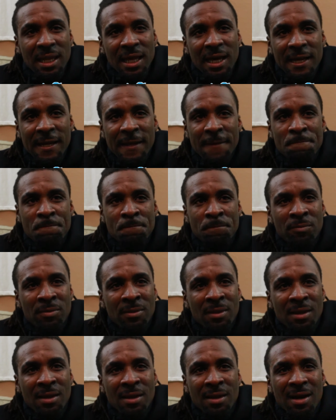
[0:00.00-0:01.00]
Like
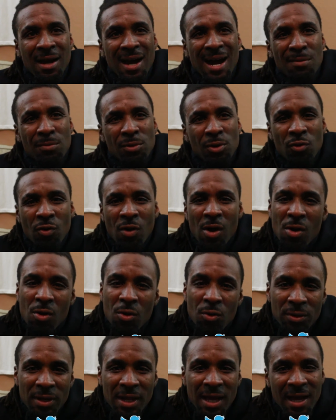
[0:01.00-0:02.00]
I'm
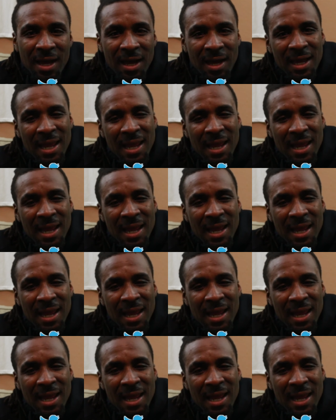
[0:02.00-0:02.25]
grown now